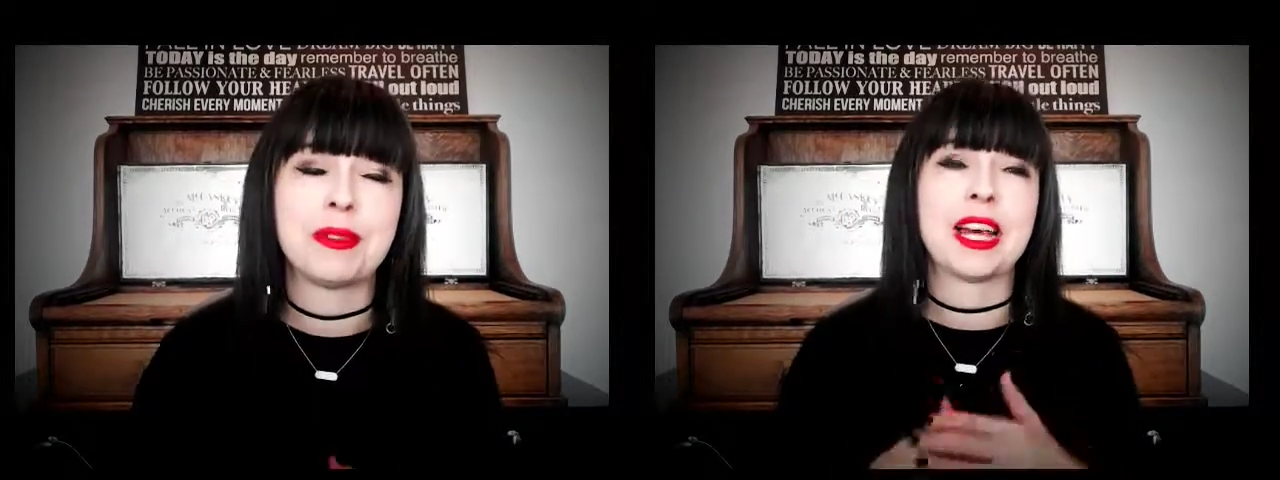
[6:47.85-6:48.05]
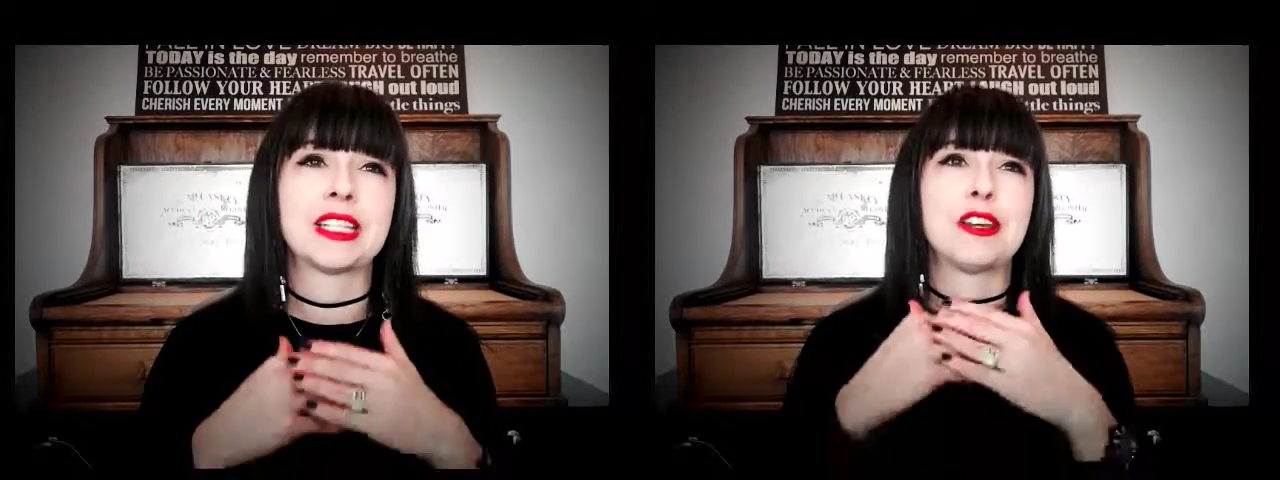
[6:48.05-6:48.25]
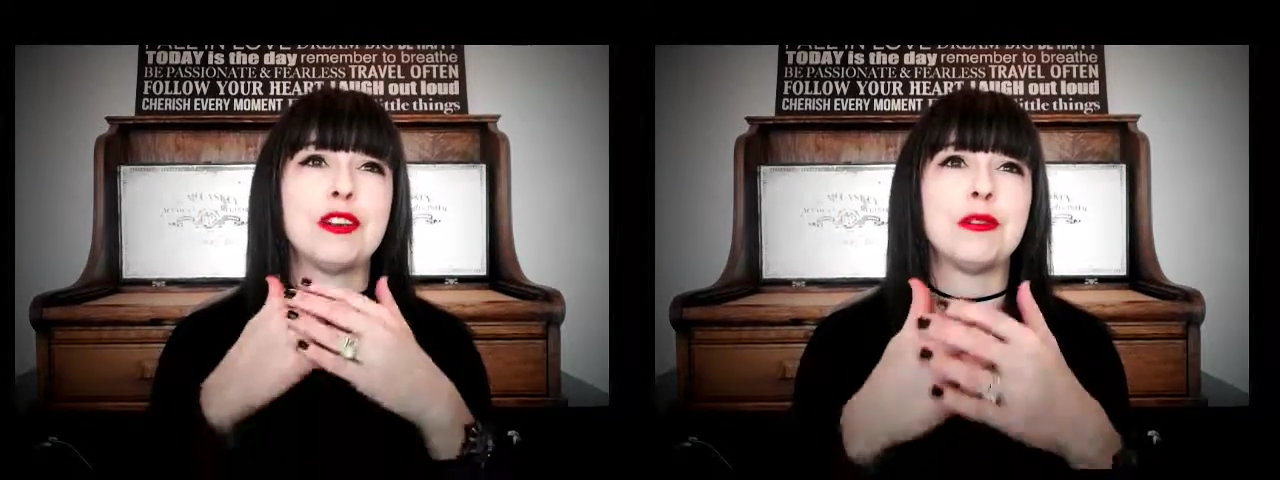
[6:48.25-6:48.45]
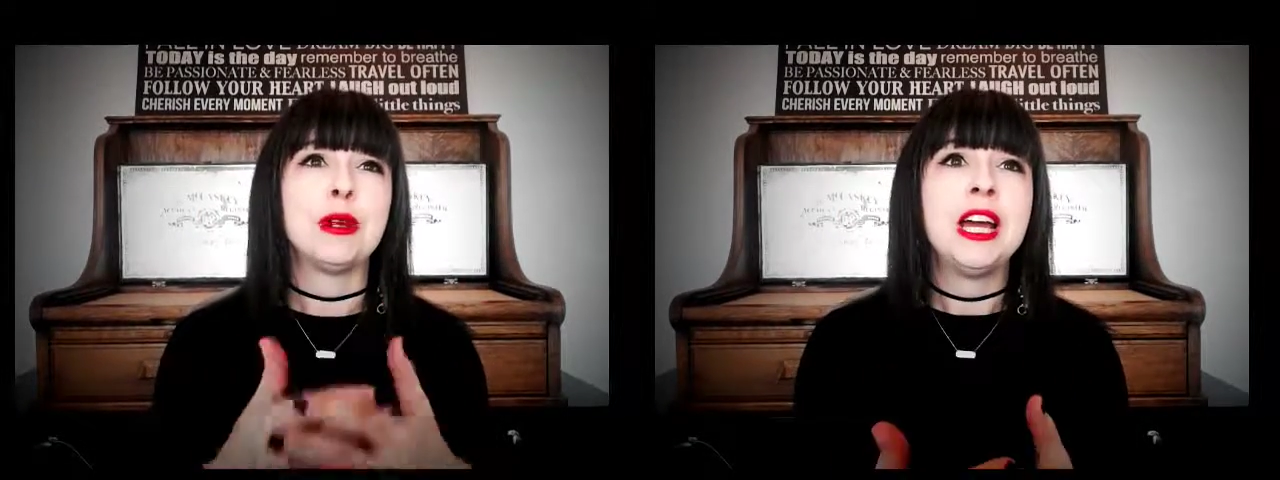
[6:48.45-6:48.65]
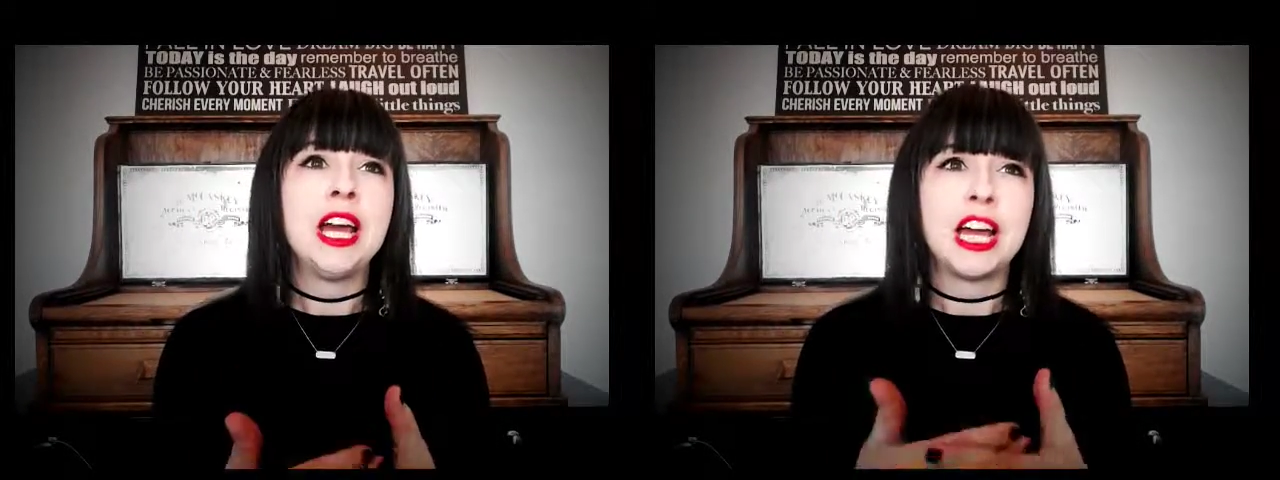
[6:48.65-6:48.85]
That's how you
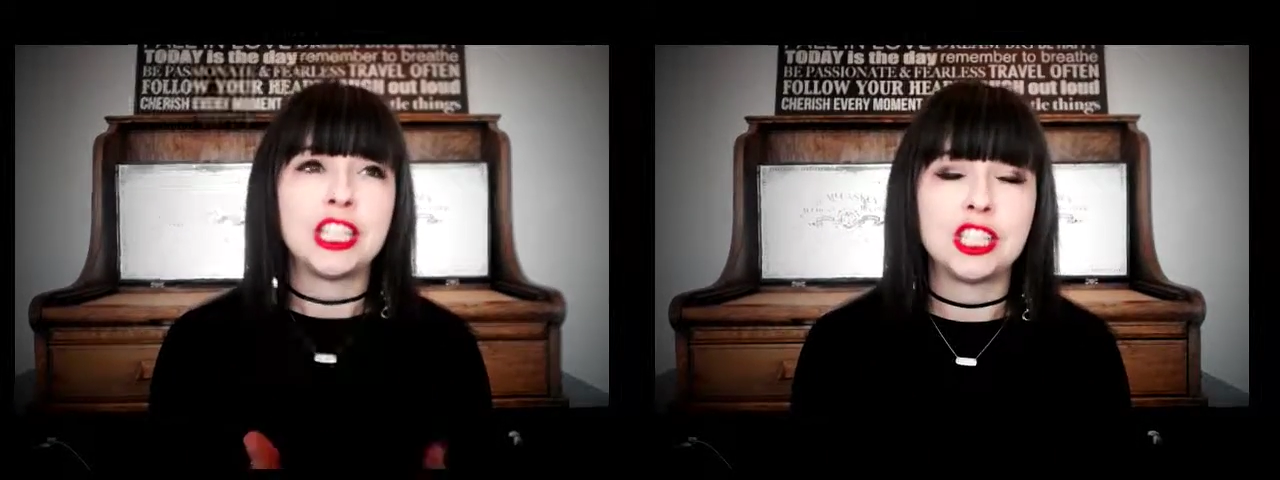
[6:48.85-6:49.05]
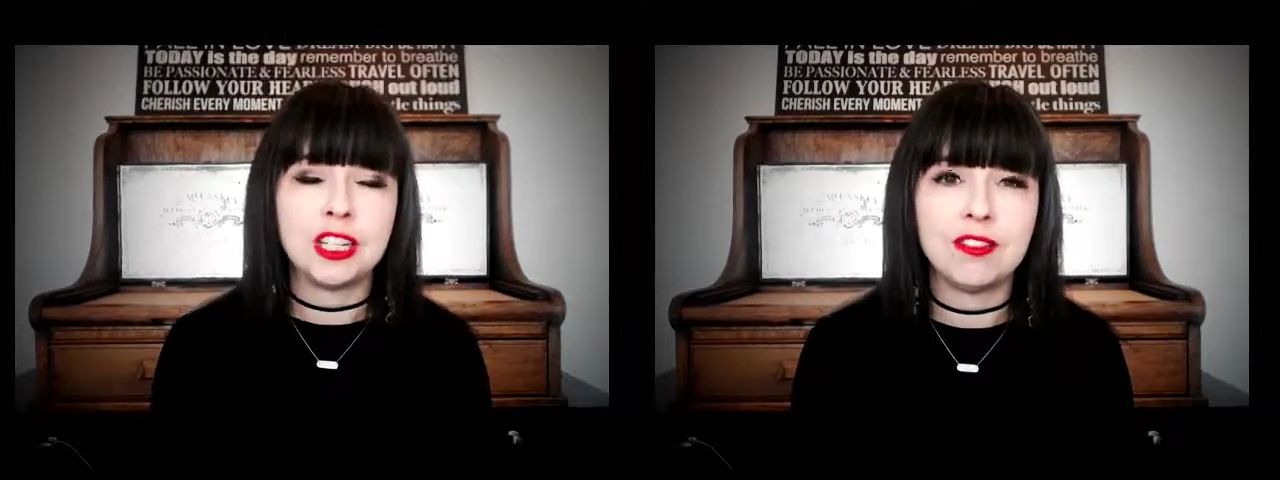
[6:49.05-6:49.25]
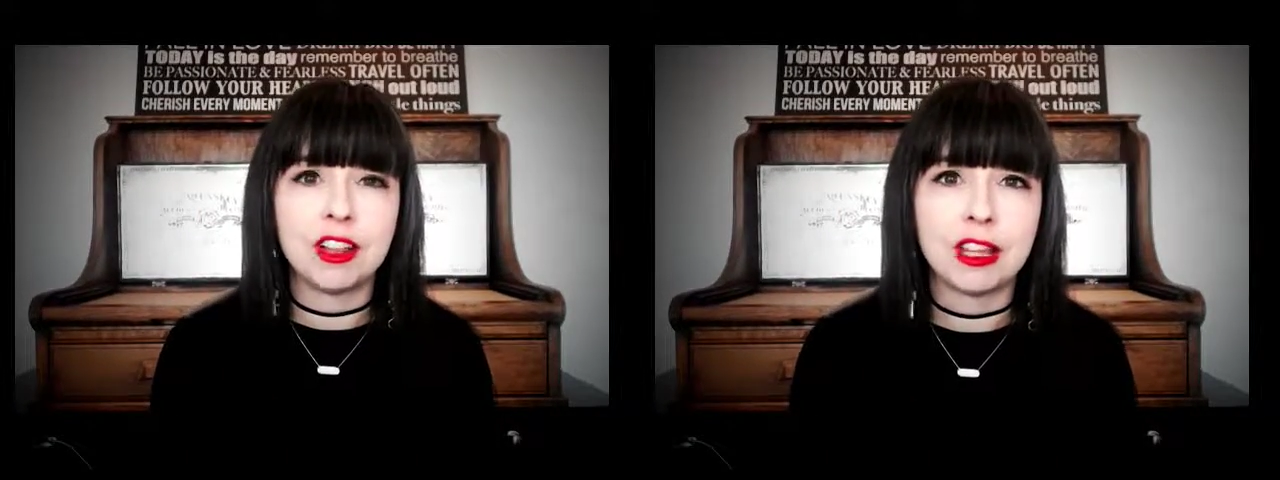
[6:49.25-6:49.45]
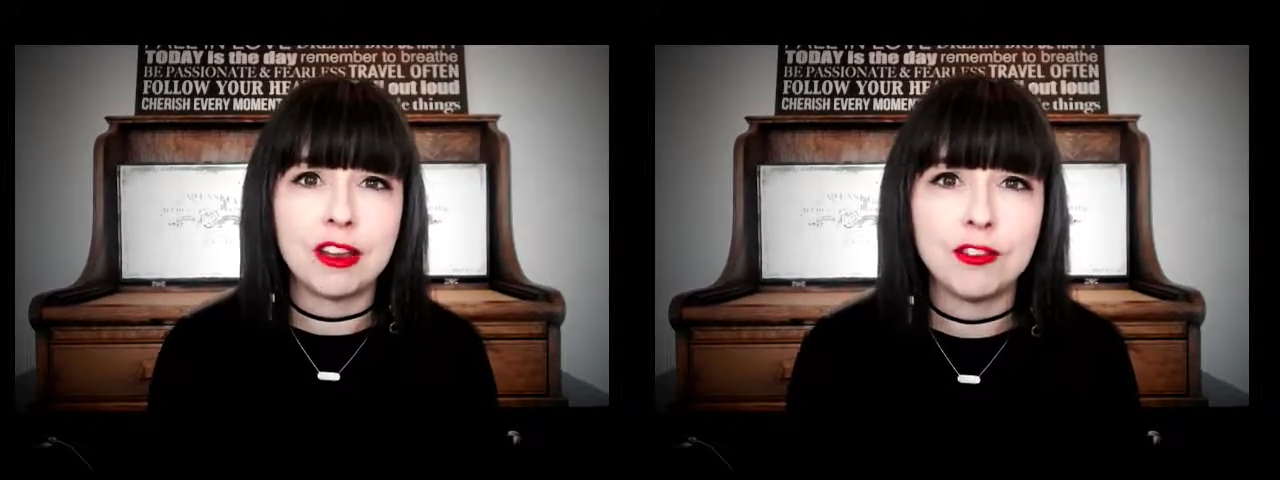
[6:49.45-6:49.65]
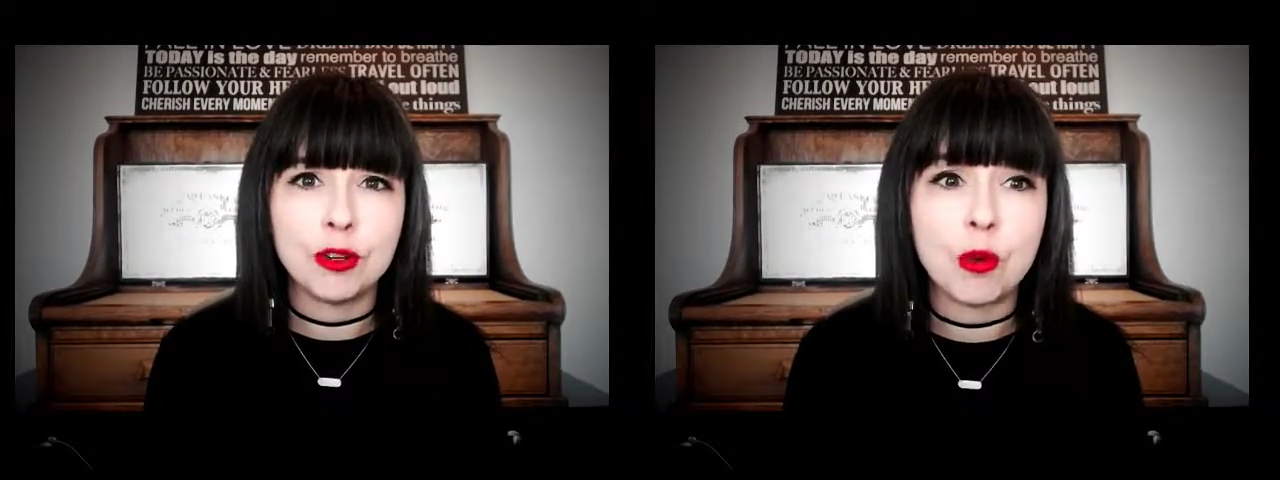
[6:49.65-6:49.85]
achieve the
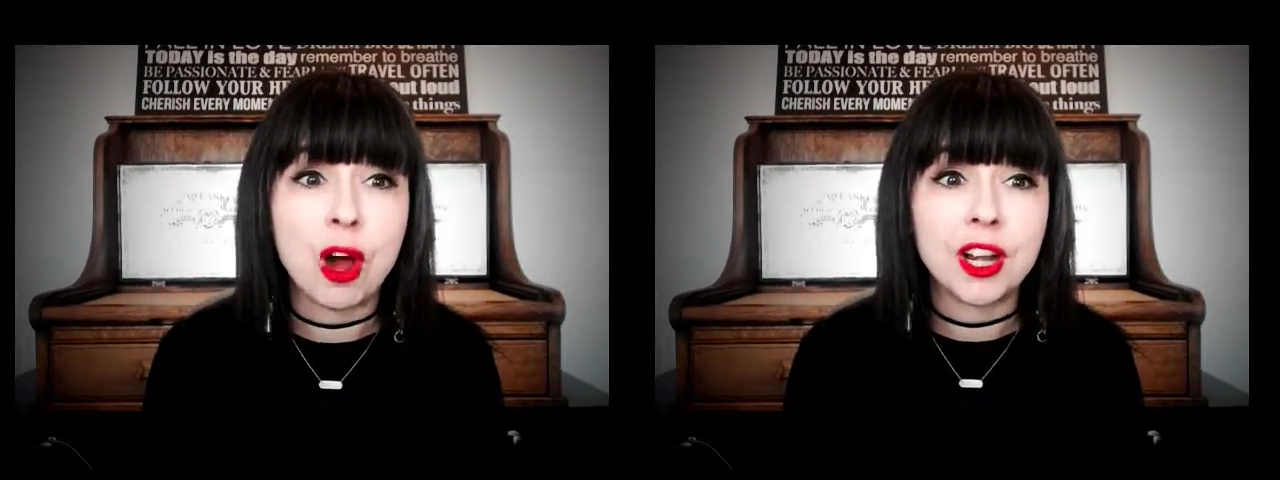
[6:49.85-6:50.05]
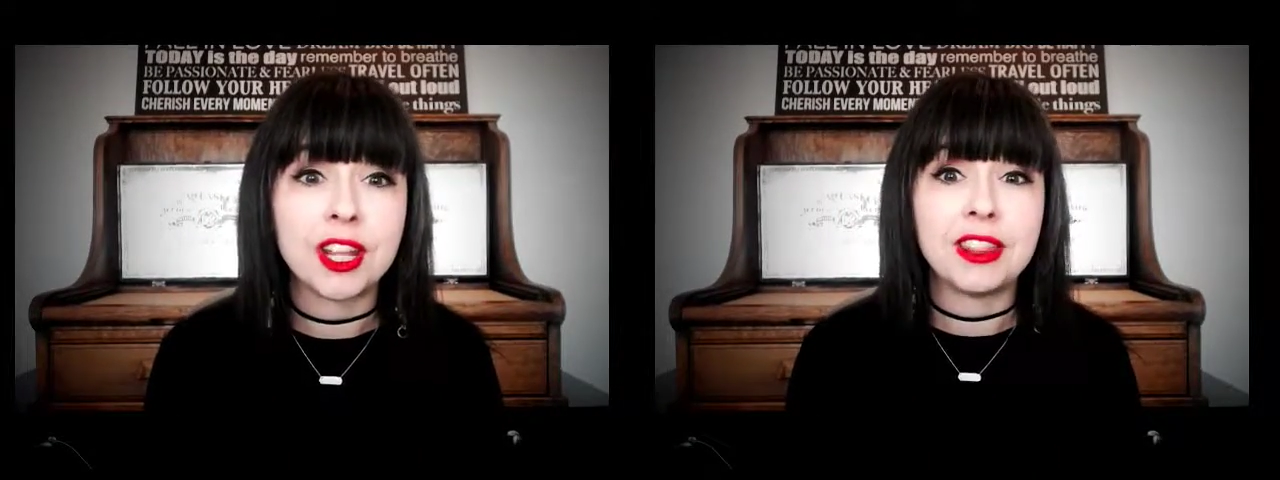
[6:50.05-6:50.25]
life you want.